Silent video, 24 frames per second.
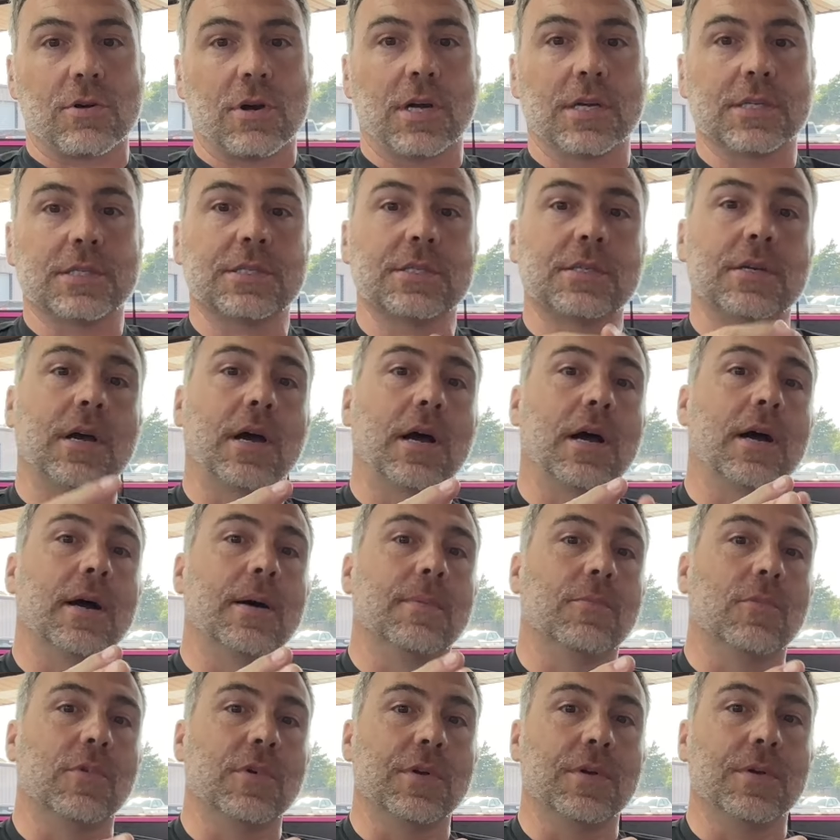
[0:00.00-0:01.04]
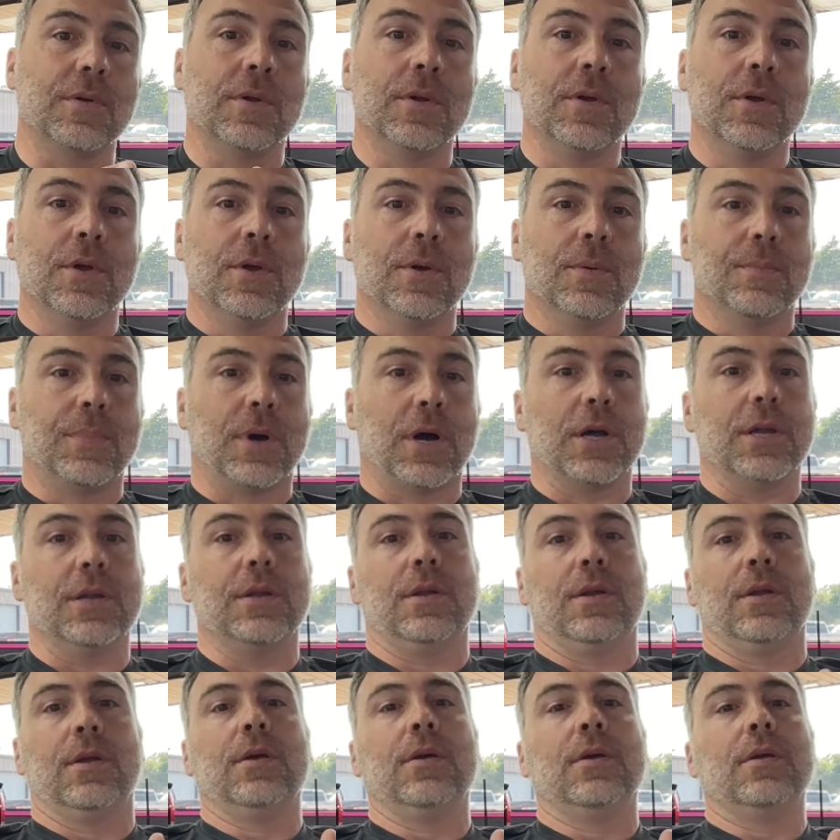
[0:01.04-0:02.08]
us, but
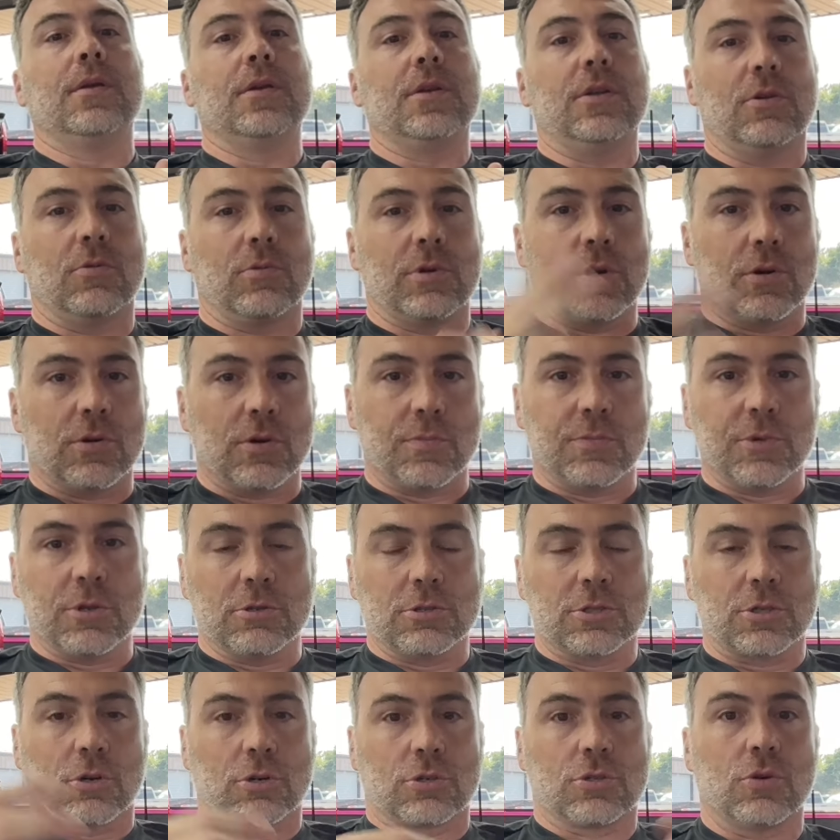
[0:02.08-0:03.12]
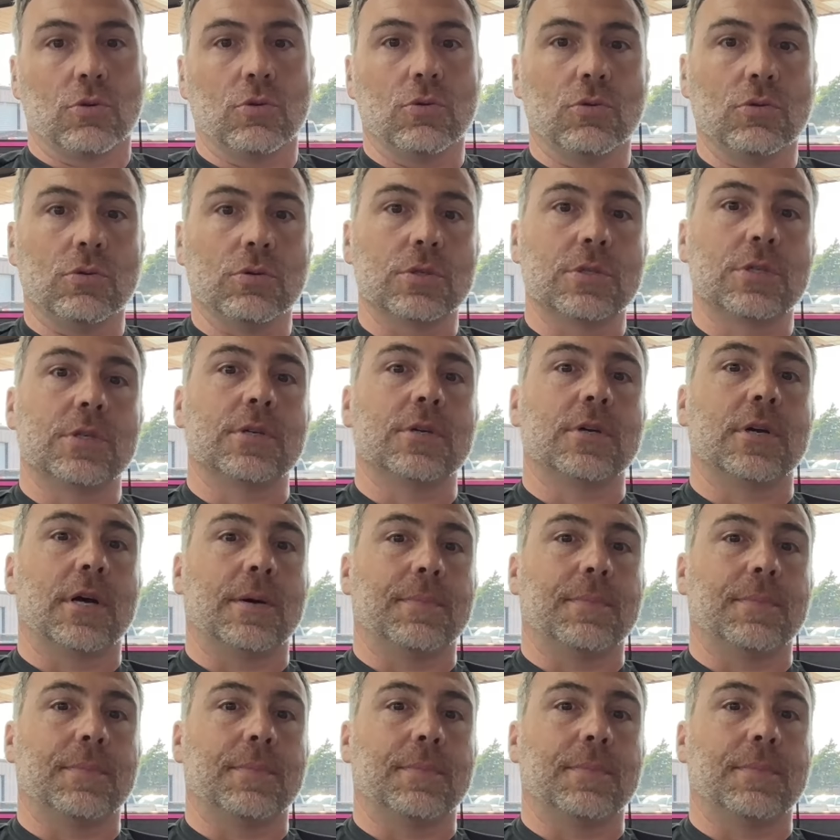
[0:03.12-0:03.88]
you know, we don't abuse our tools.